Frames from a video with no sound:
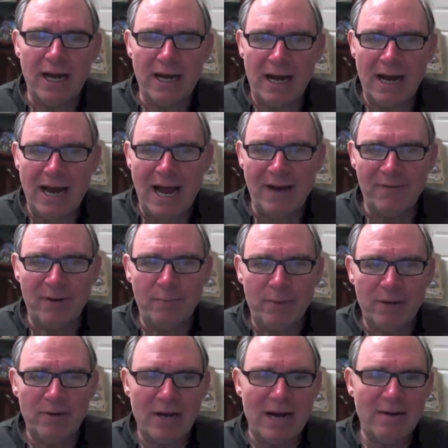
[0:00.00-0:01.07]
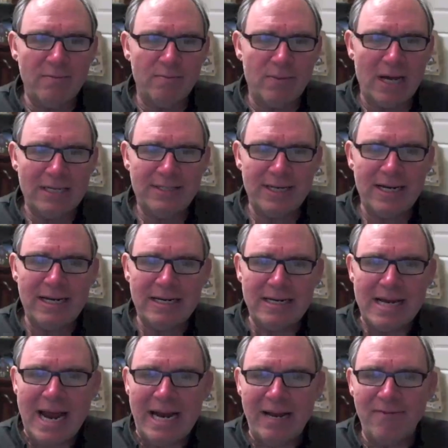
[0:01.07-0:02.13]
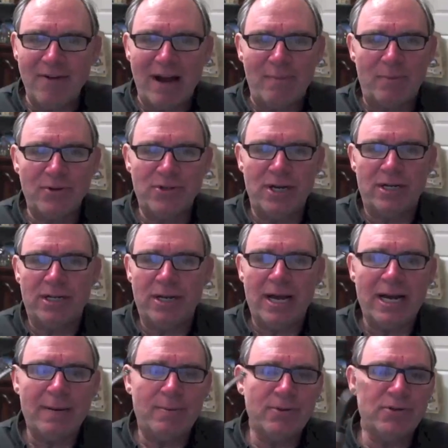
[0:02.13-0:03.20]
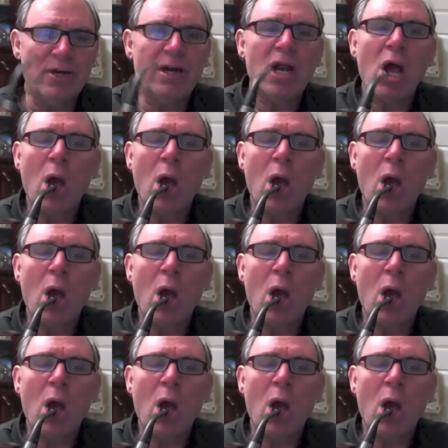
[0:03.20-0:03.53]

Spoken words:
I haven't, but I'd say 85% to 90%.